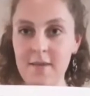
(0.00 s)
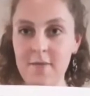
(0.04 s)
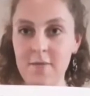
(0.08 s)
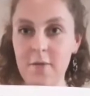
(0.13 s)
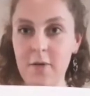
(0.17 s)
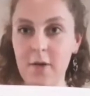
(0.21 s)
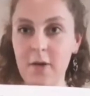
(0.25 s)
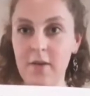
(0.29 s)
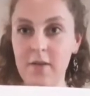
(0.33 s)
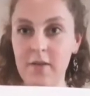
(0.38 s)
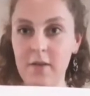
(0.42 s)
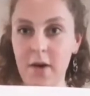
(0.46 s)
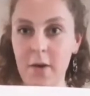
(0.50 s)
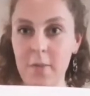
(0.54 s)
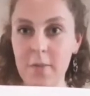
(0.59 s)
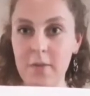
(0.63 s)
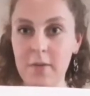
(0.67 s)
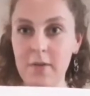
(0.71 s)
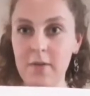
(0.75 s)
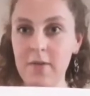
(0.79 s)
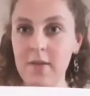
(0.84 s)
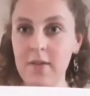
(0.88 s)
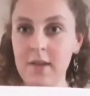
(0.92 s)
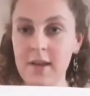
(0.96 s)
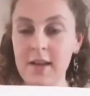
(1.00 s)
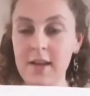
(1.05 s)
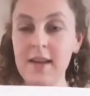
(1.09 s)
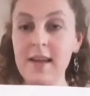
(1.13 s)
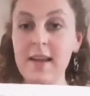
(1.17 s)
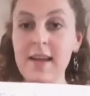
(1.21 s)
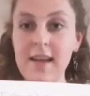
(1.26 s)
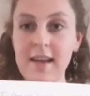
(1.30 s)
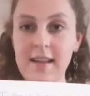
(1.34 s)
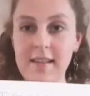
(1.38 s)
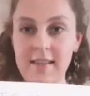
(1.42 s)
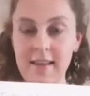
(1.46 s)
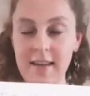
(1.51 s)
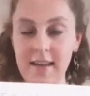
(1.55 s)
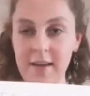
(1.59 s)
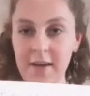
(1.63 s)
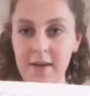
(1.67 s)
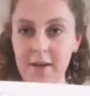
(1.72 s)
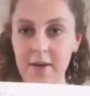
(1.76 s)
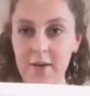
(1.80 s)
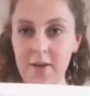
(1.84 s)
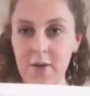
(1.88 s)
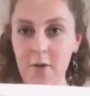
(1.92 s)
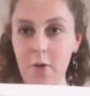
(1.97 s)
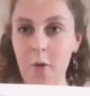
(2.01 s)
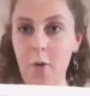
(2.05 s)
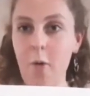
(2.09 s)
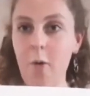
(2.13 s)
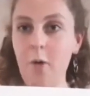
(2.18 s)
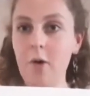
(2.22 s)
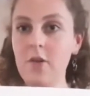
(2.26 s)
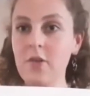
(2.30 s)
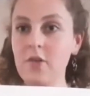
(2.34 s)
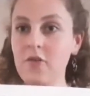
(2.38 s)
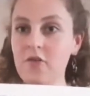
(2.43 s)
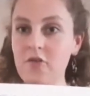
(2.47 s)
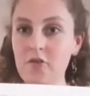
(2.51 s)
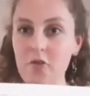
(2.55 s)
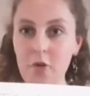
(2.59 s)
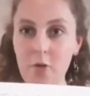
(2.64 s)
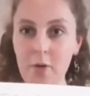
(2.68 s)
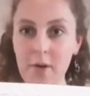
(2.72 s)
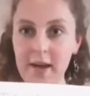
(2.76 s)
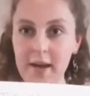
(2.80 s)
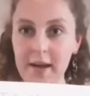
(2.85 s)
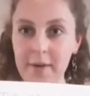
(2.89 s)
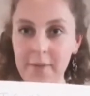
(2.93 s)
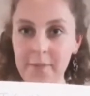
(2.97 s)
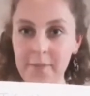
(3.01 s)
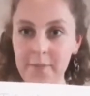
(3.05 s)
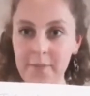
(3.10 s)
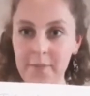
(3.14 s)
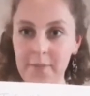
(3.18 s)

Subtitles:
For example, eating or drawing.